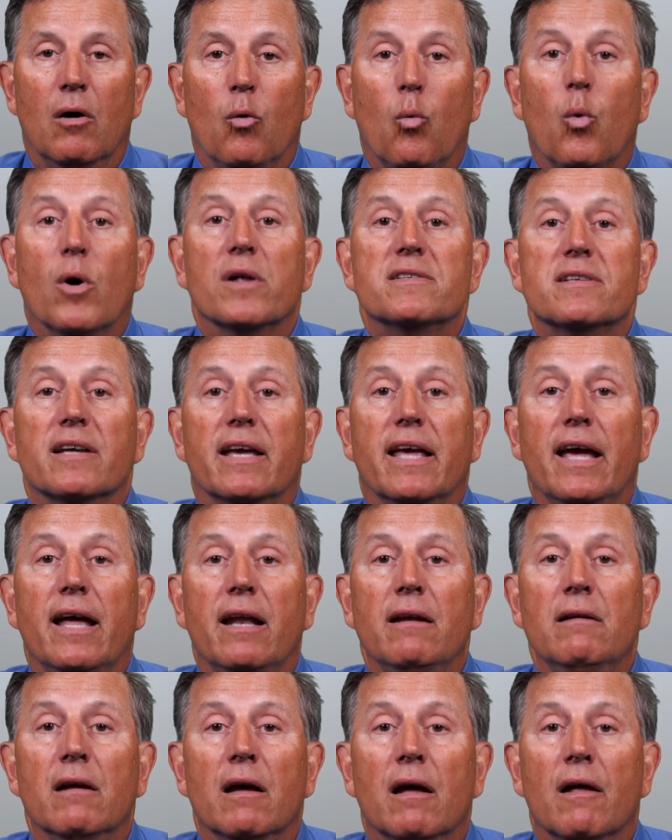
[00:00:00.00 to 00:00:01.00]
Once
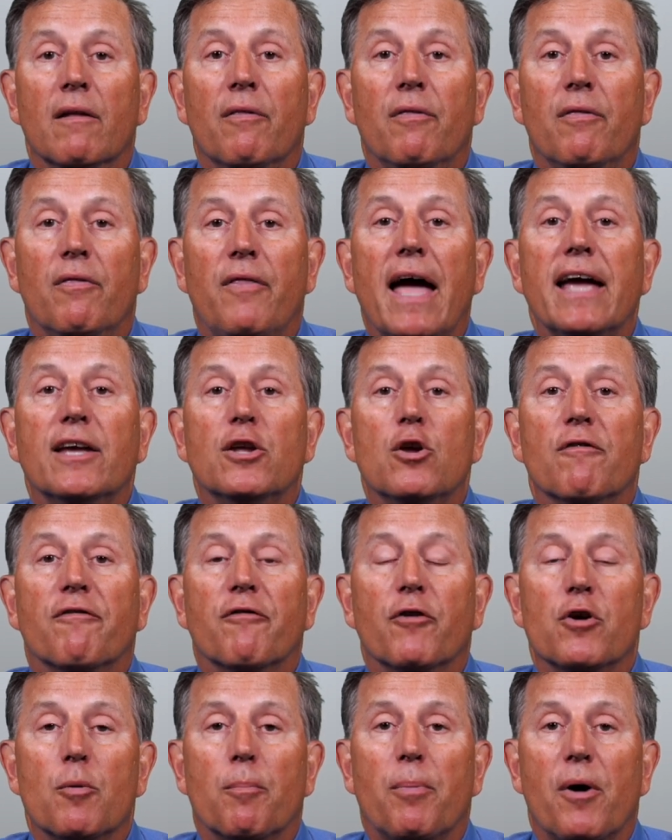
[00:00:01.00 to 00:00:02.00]
again, thank you
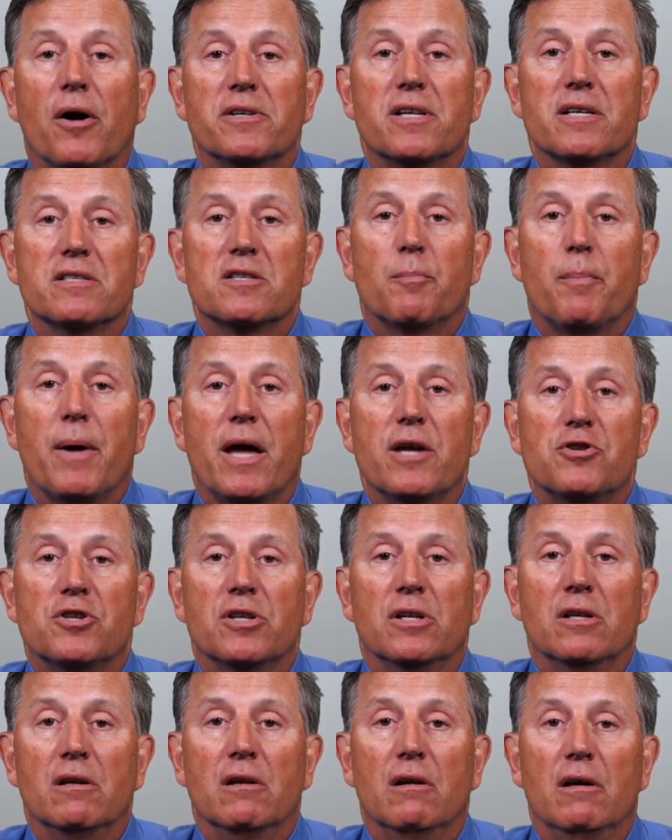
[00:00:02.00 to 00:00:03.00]
for your
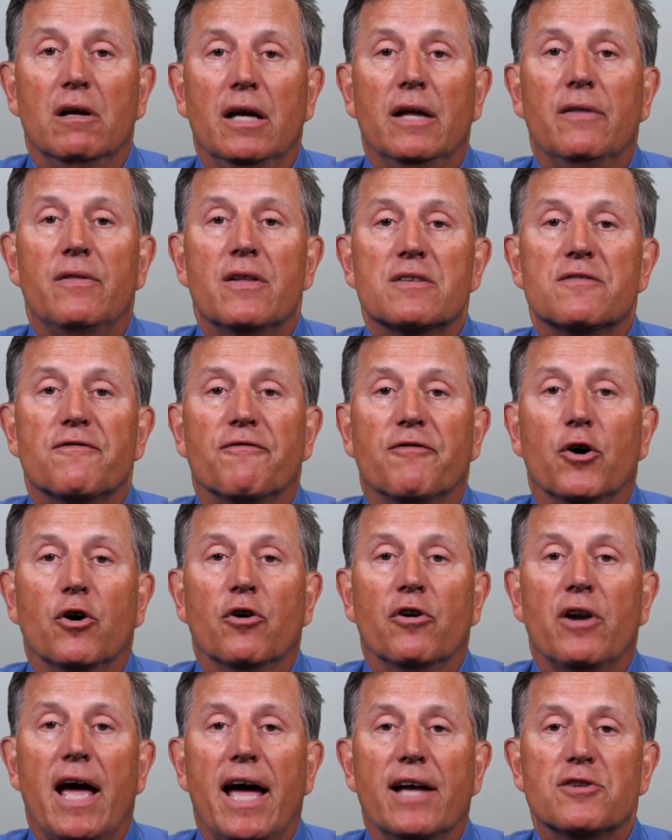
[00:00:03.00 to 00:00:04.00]
participation in this
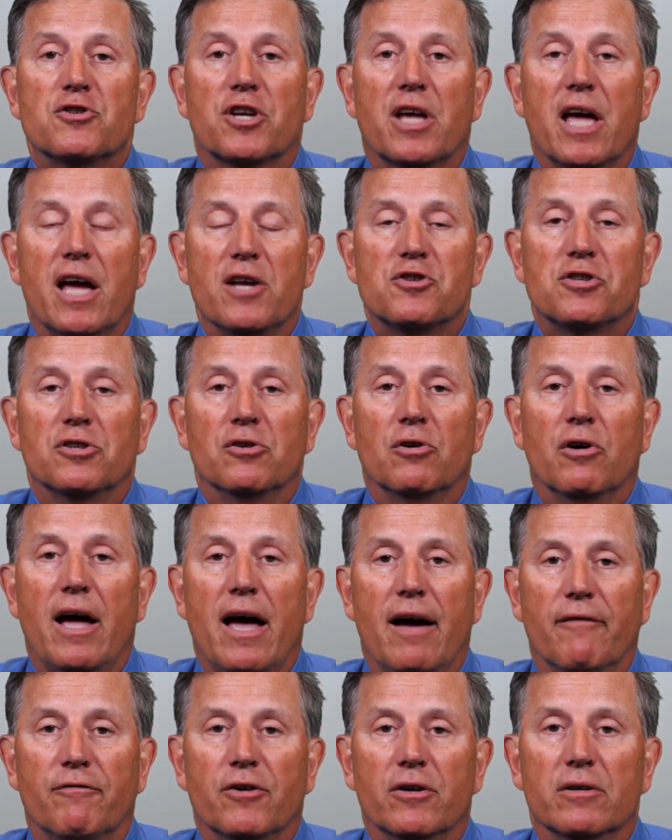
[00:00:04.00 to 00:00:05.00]
Fern educational
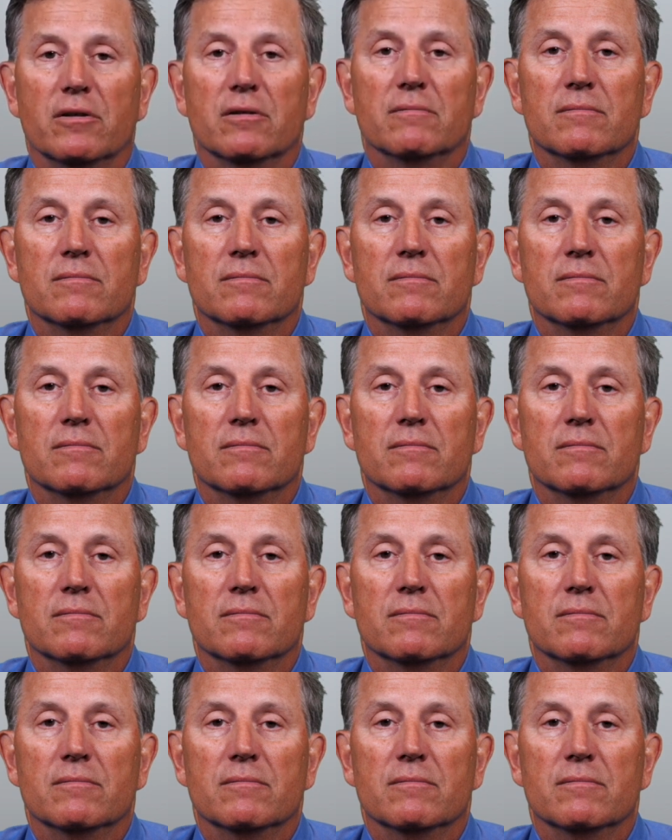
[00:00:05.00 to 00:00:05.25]
effort.